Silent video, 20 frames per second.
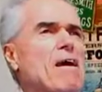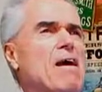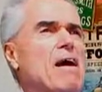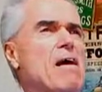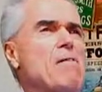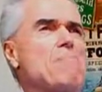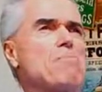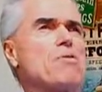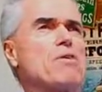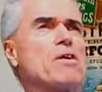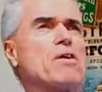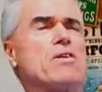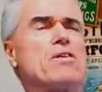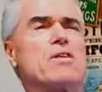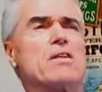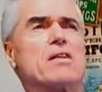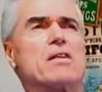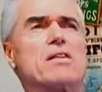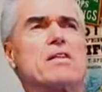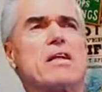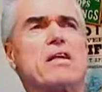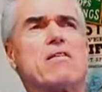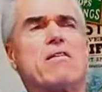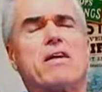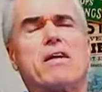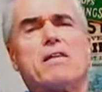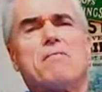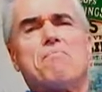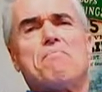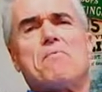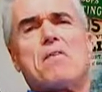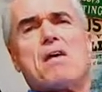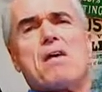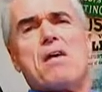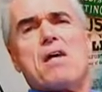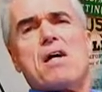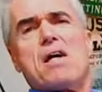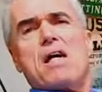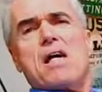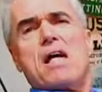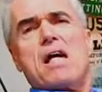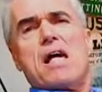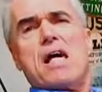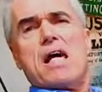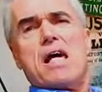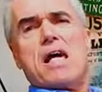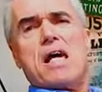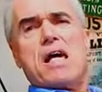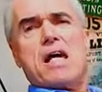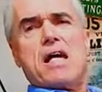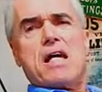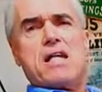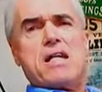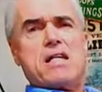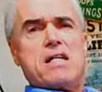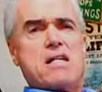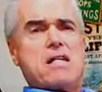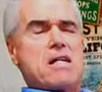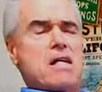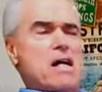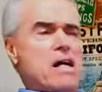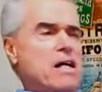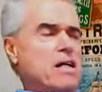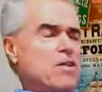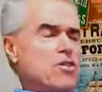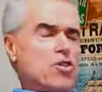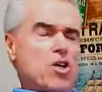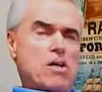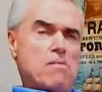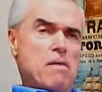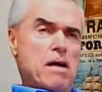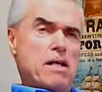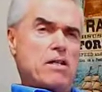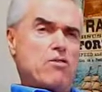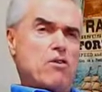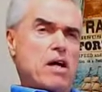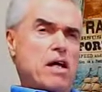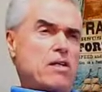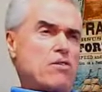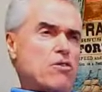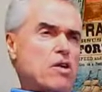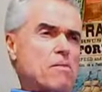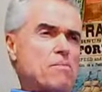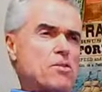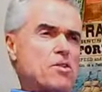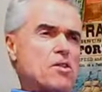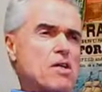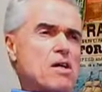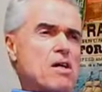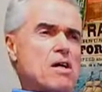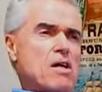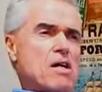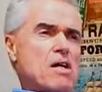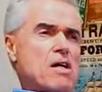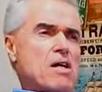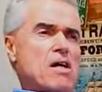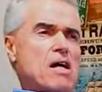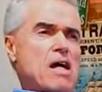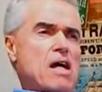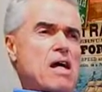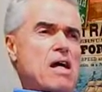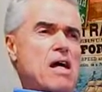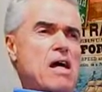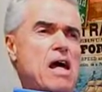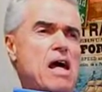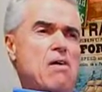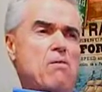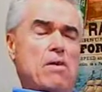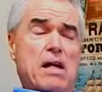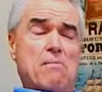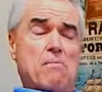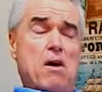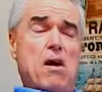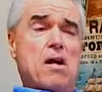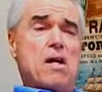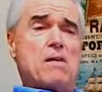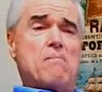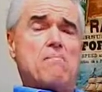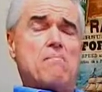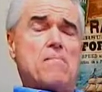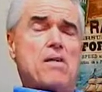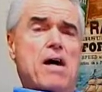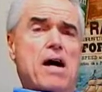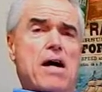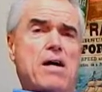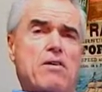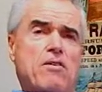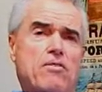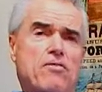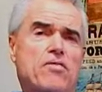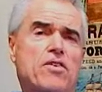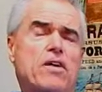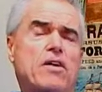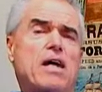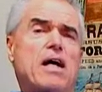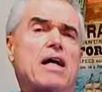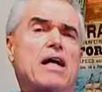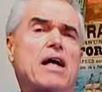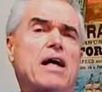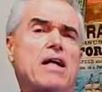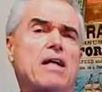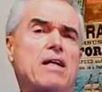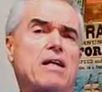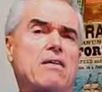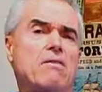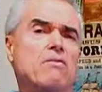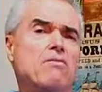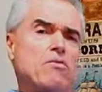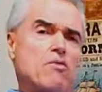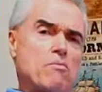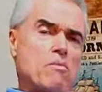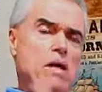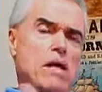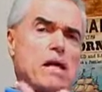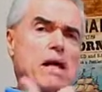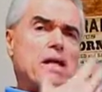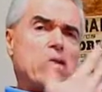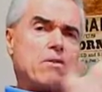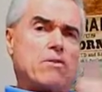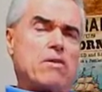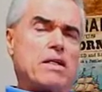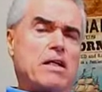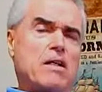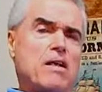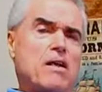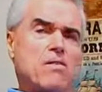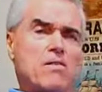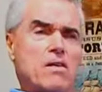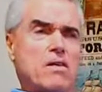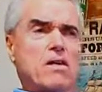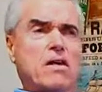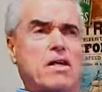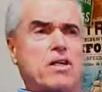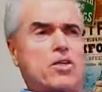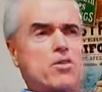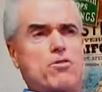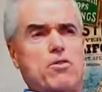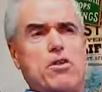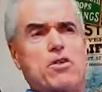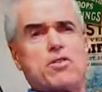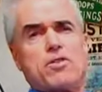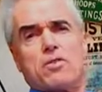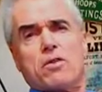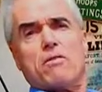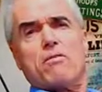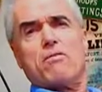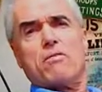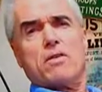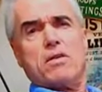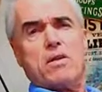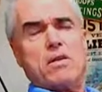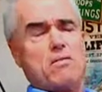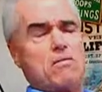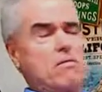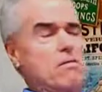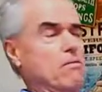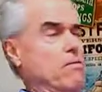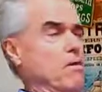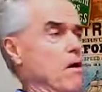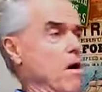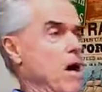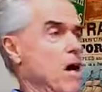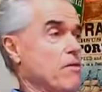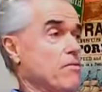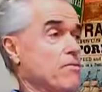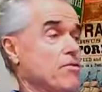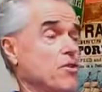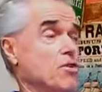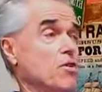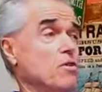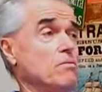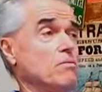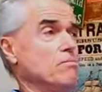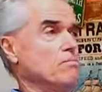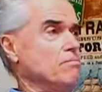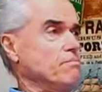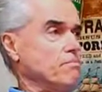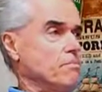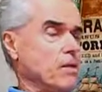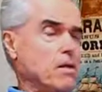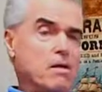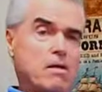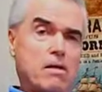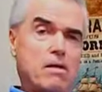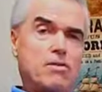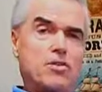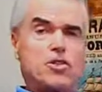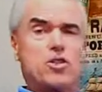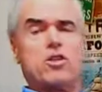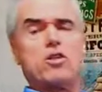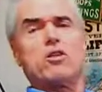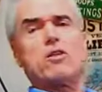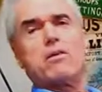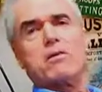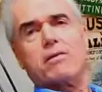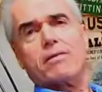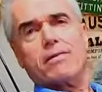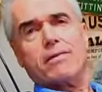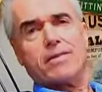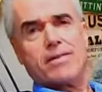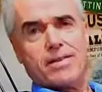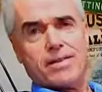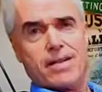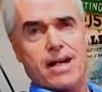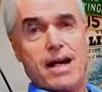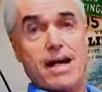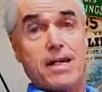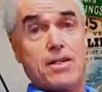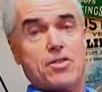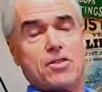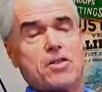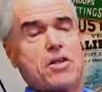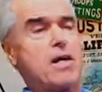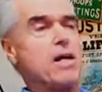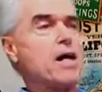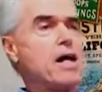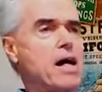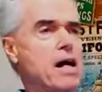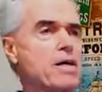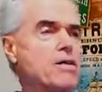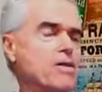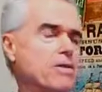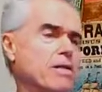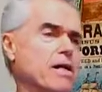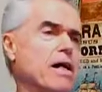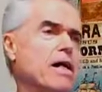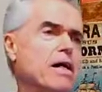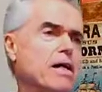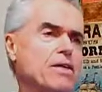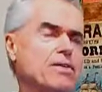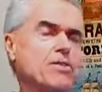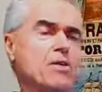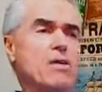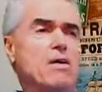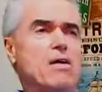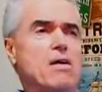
I'm pretty utilitarian, and I enjoy my trike trips. And when I'm on them, I don't feel like I don't need all the luxuries of, you know, hot food. Sure. Is it nice? Yeah, that's nice.